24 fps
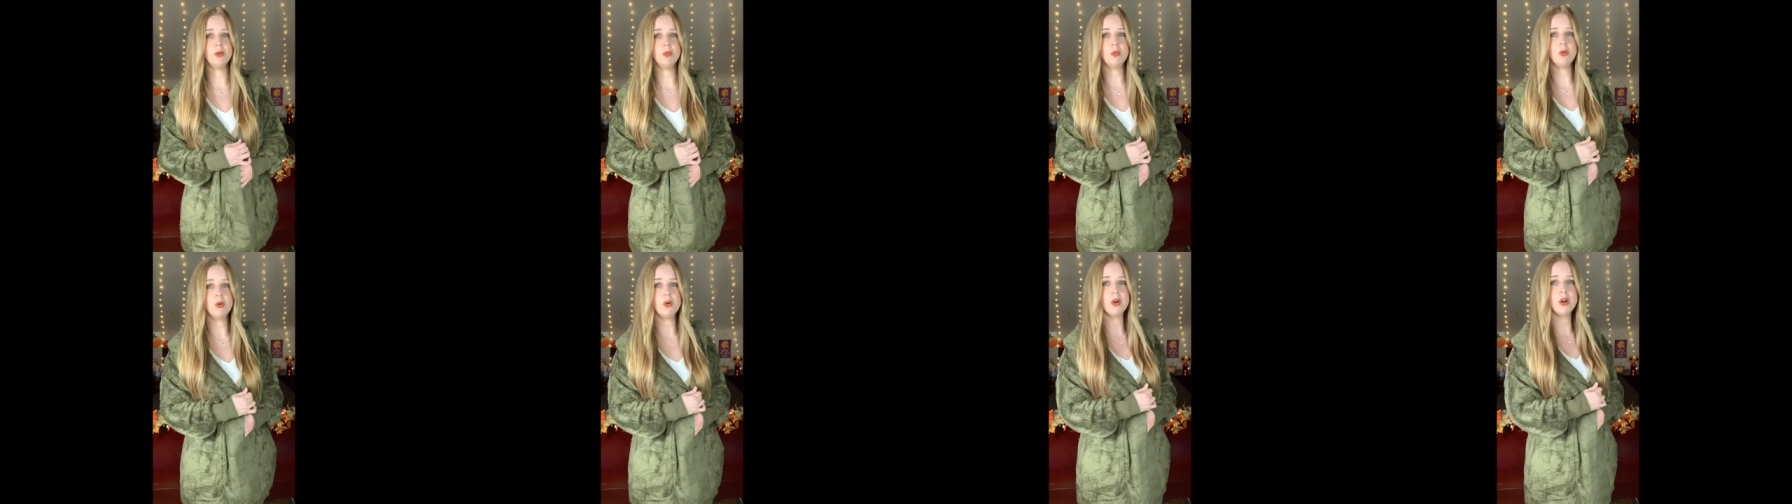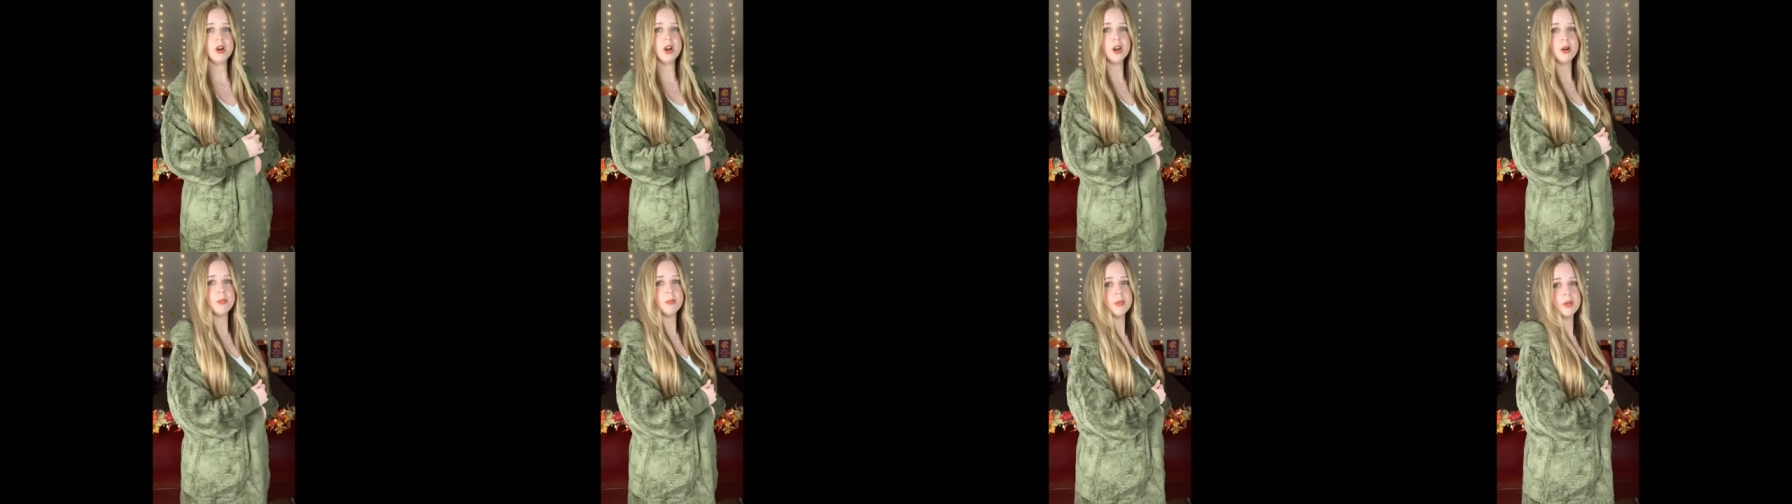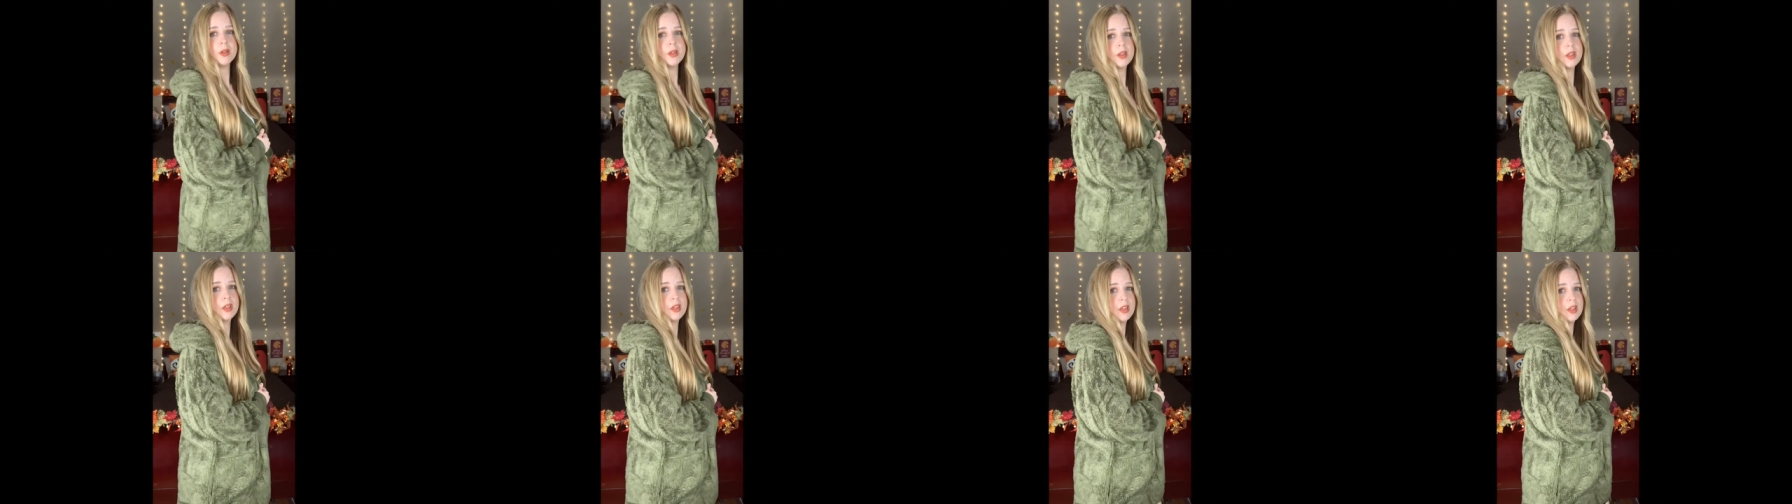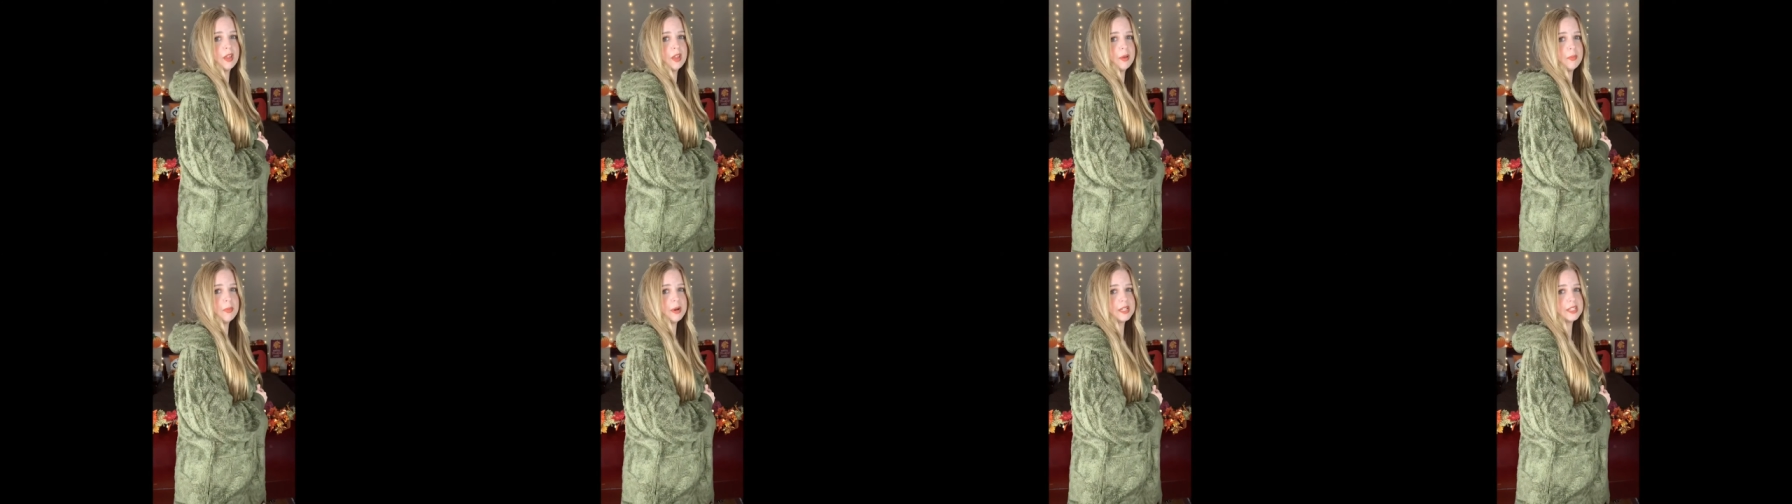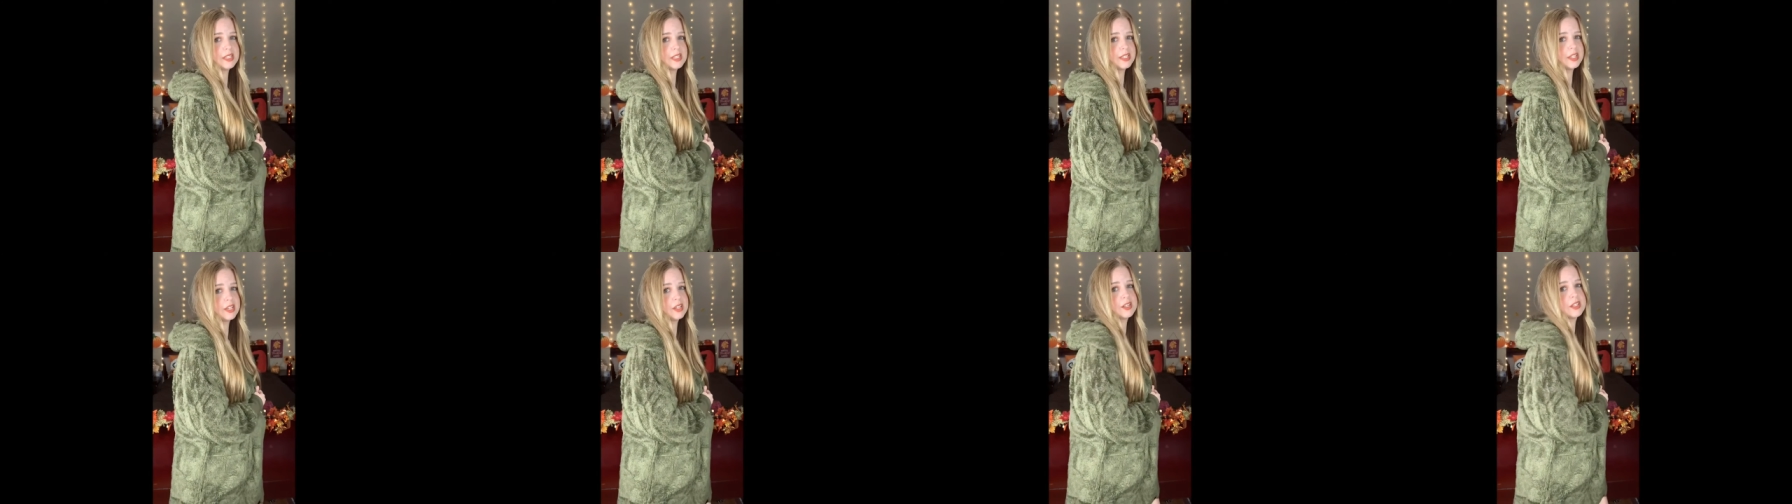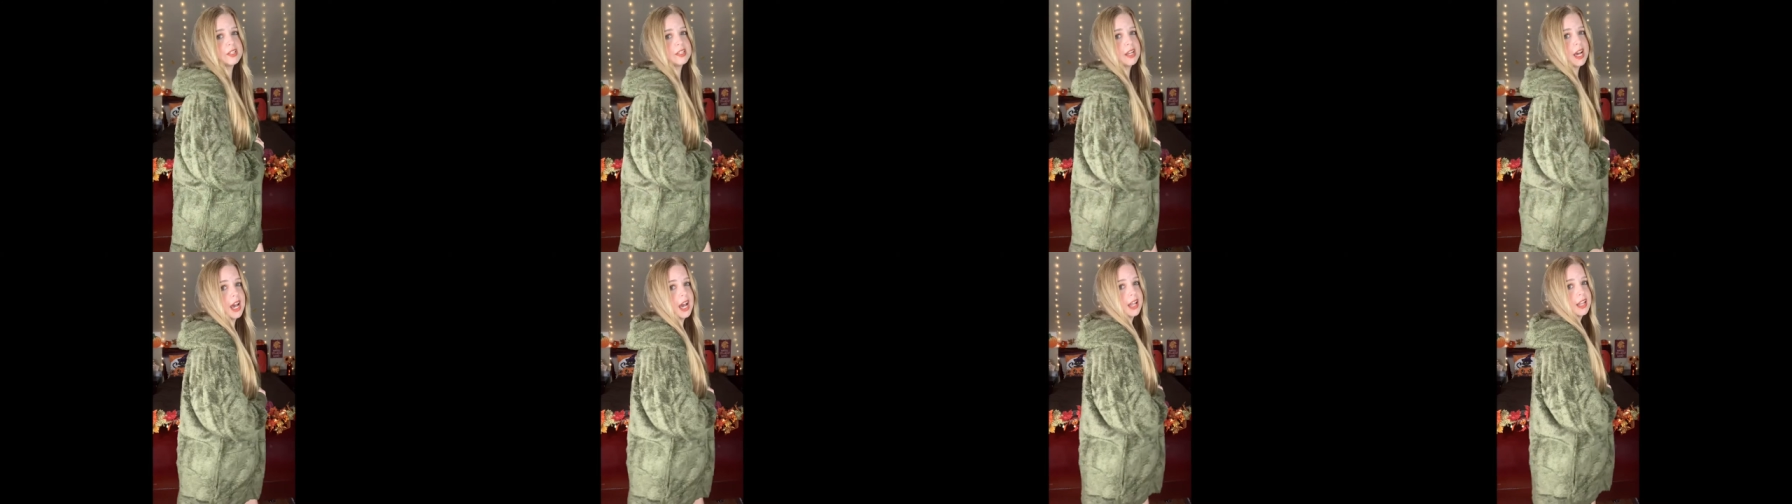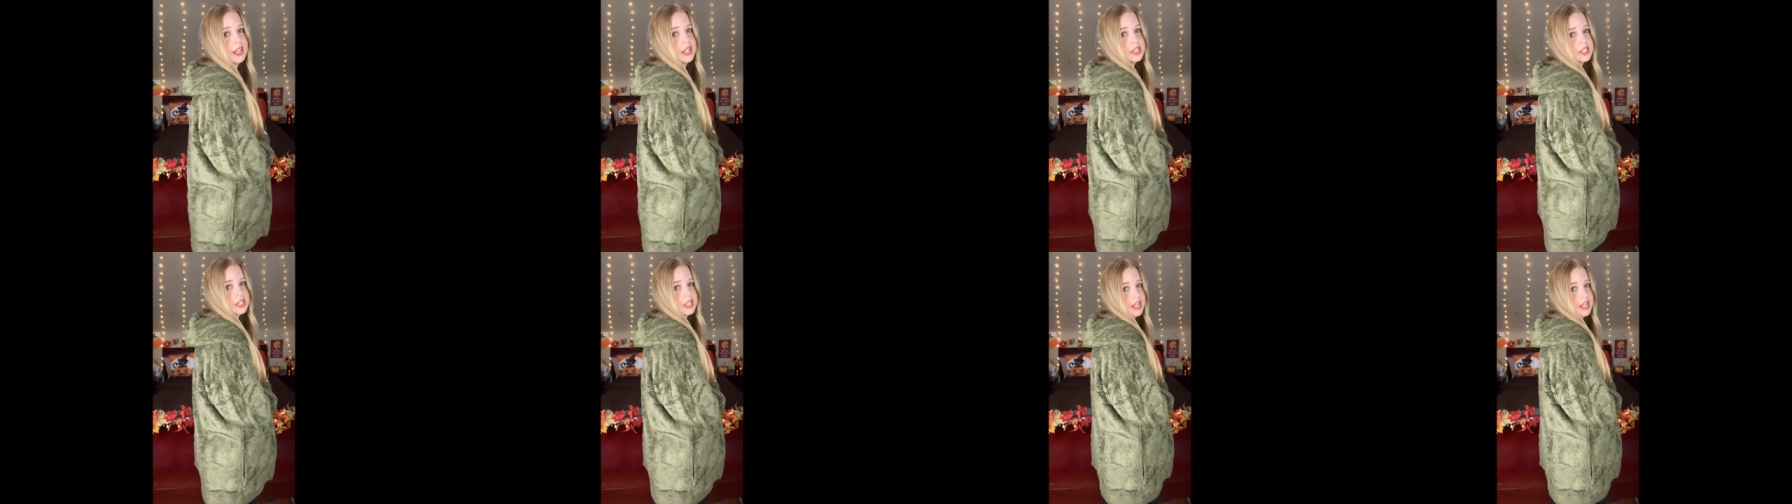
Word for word: warm, but still stylish.